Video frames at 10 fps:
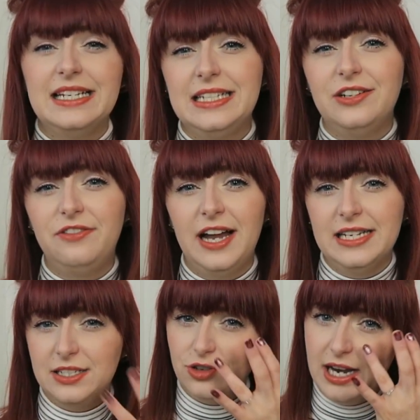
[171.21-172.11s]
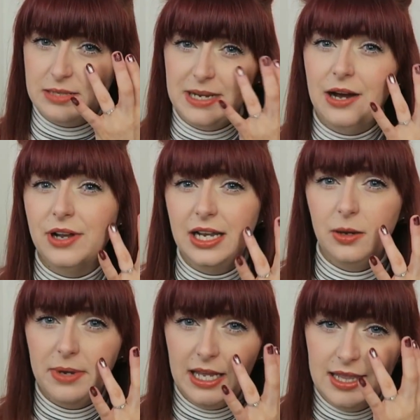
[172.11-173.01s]
I still find it dries me out a
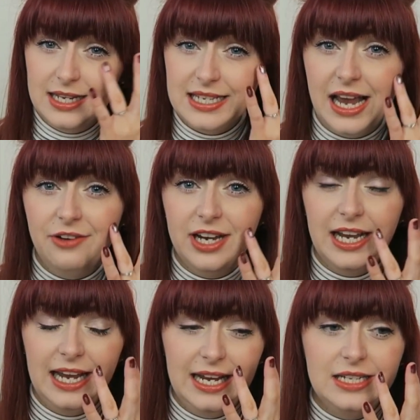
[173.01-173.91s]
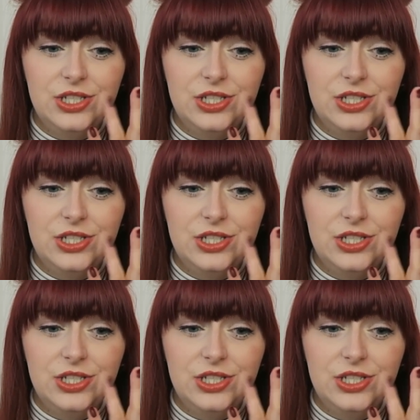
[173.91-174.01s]
little bit in this area here.